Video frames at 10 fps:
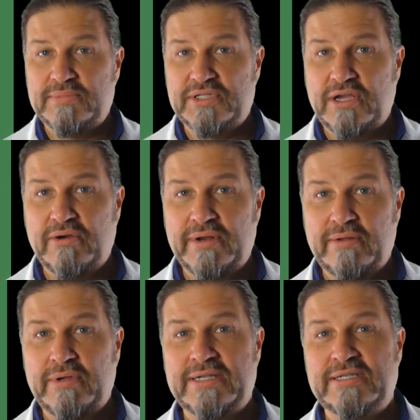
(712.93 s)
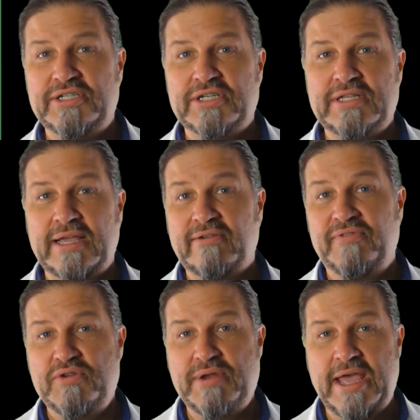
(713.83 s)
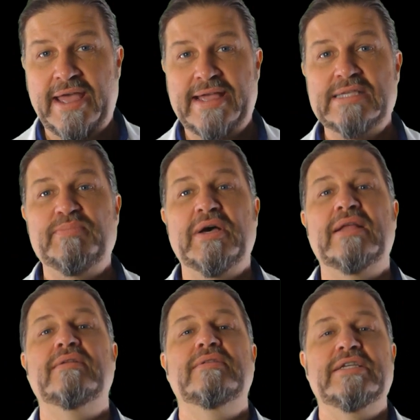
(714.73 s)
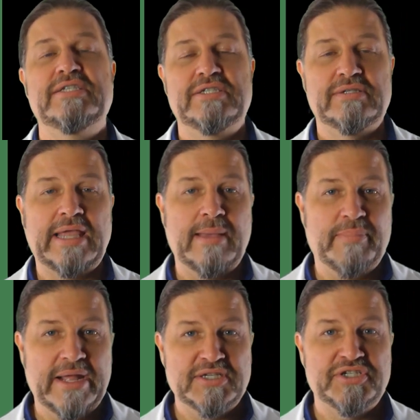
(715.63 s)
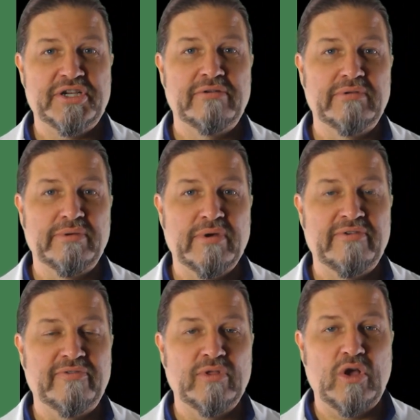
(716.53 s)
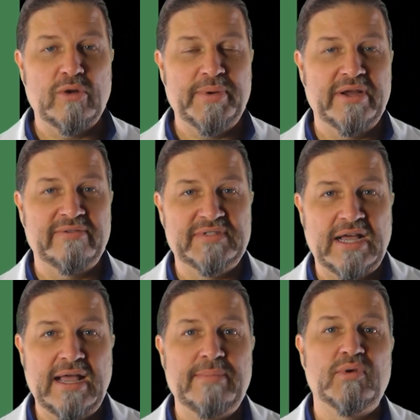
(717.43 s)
so it isn't just like a few days, but these campaigns generally run for a long period of time.